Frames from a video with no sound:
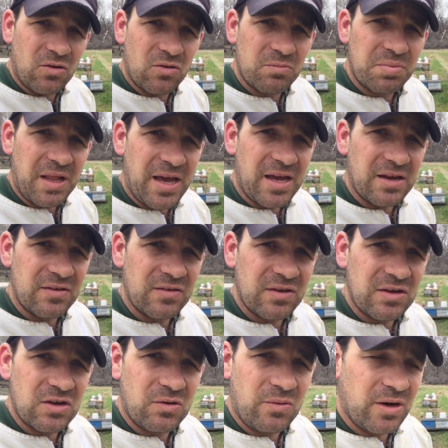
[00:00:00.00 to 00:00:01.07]
own plans and
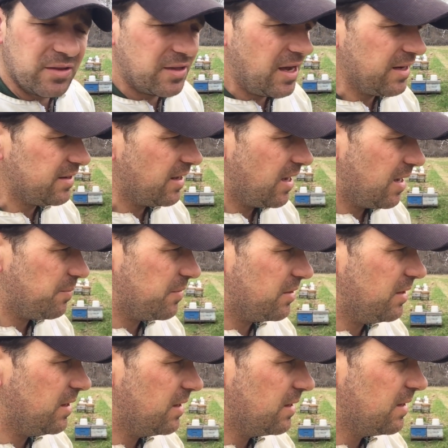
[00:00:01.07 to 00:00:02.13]
you don't want that to happen.
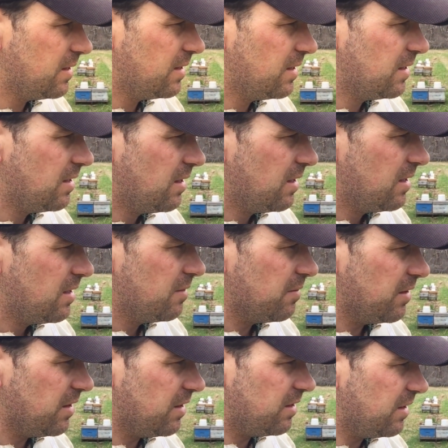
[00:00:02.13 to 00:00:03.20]

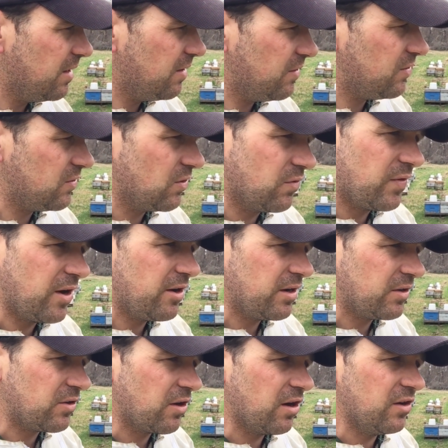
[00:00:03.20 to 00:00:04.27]
But it is so very
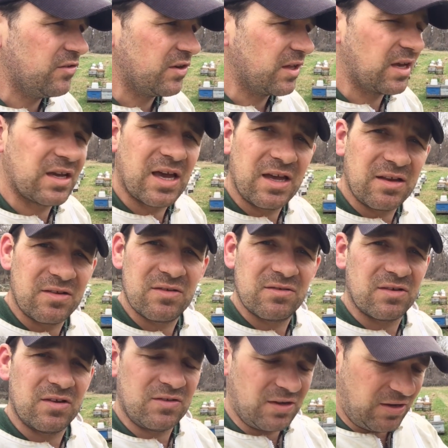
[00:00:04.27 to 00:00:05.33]
encouraging. Like I
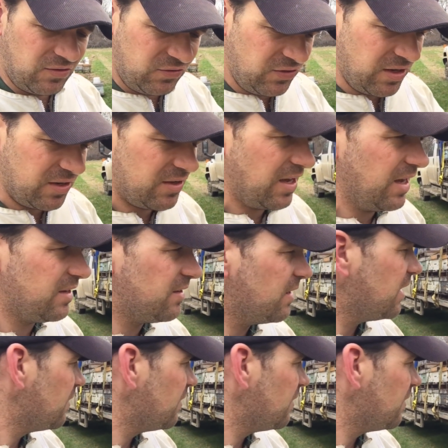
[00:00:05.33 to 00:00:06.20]
just a shit day today